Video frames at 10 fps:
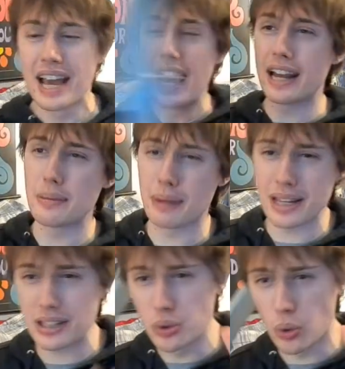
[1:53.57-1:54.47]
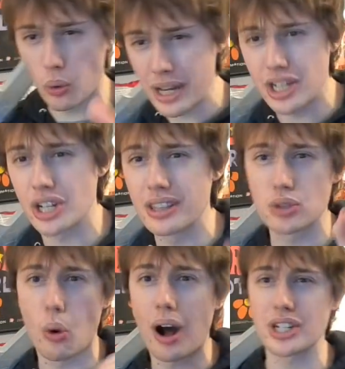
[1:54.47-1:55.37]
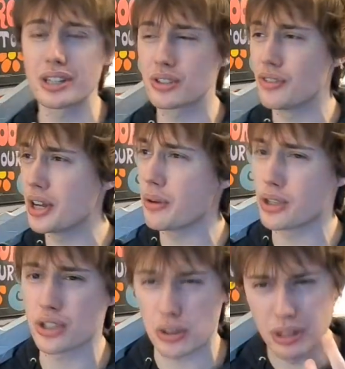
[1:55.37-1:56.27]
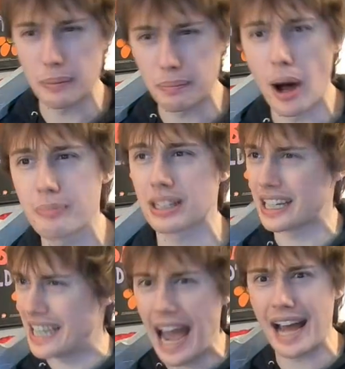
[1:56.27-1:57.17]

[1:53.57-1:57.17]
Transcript: Anybody that's Norwegian that's watching this video and is like really pumped, like, yeah,